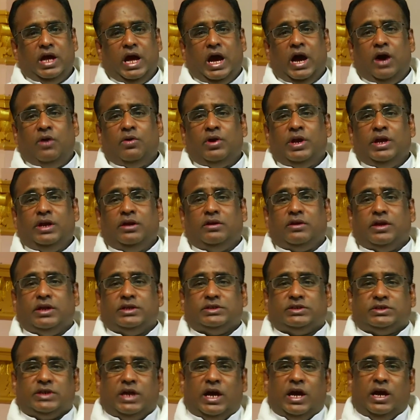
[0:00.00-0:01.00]
Our
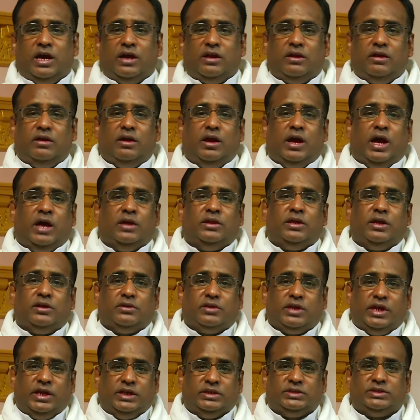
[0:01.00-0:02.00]
interests are
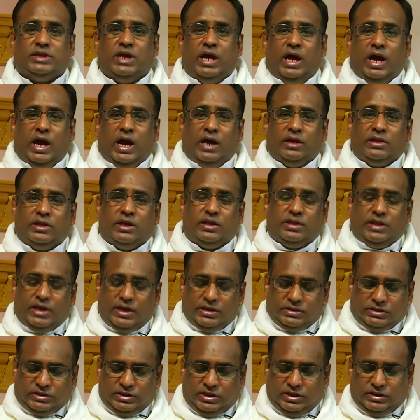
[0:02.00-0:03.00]
other things other
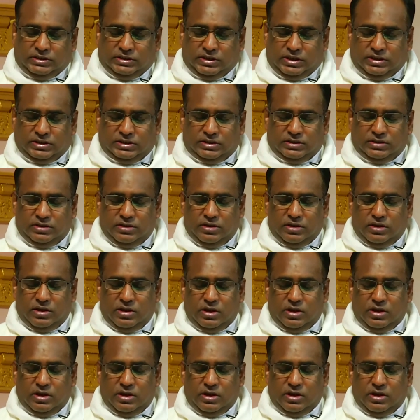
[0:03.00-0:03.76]
than Jesus.